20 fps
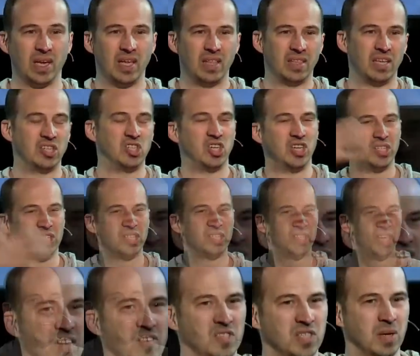that Jesus
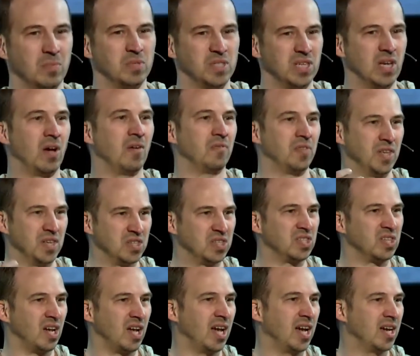gives himself this
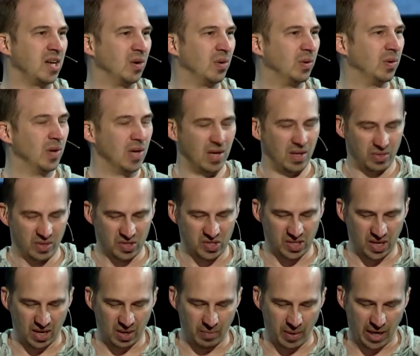title, the
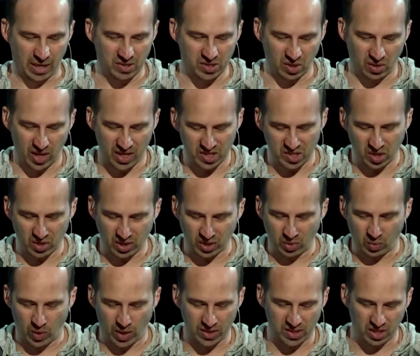Son of Man. So let's look at the
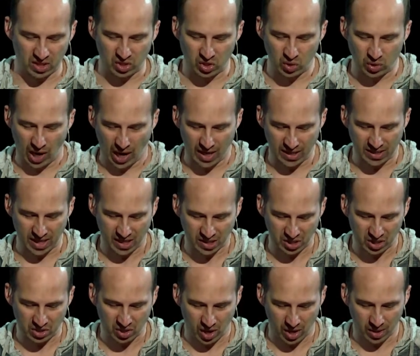ones that you guys actually
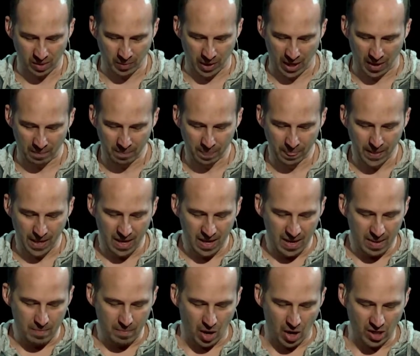talked about.
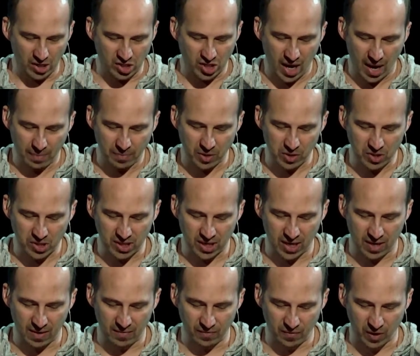Mark chapter
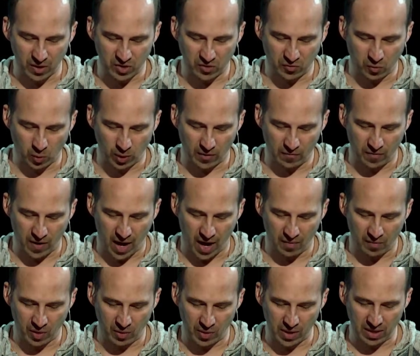10, verse 45,
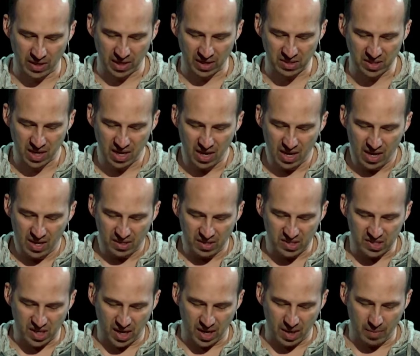we read this. The
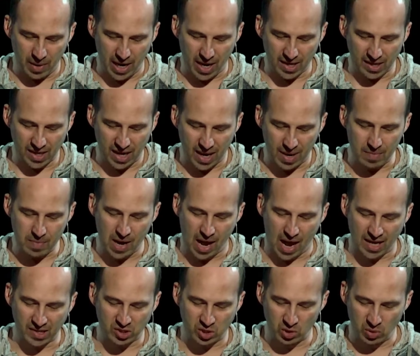Son of Man came
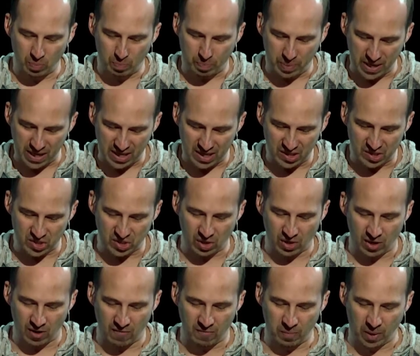not to be
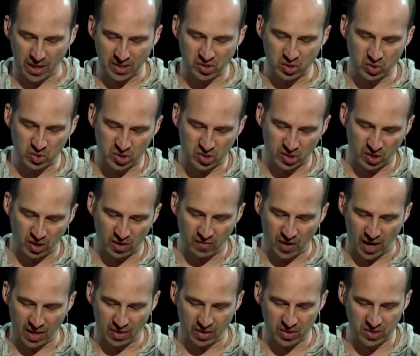served, but to serve
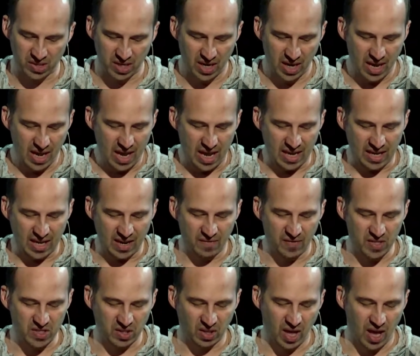others and give
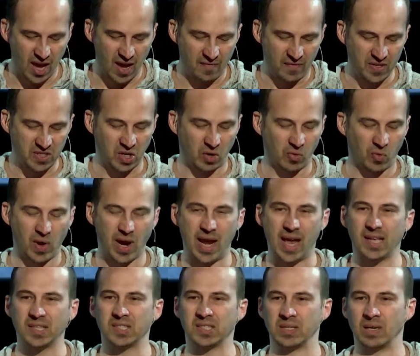his life as a
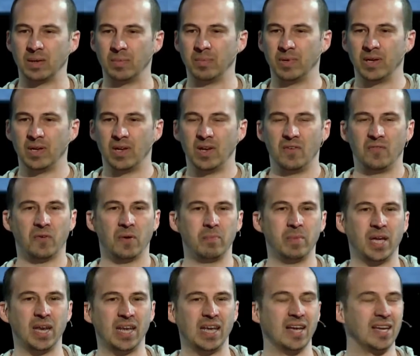ransom for
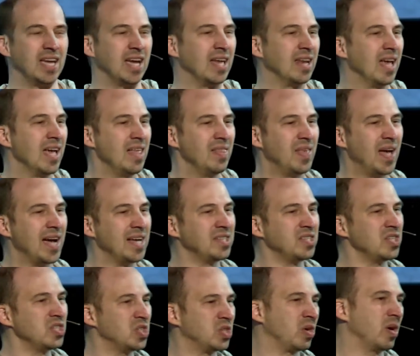many. Again, that's
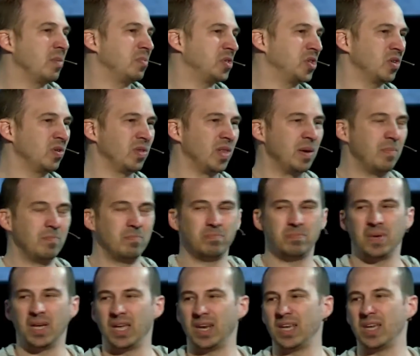a scripture that
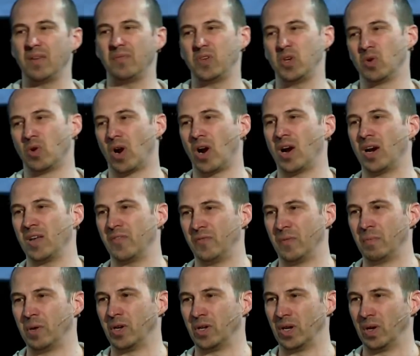many of you are already
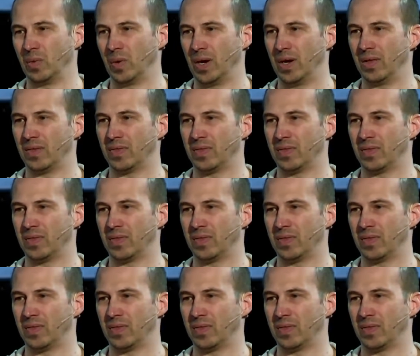familiar with.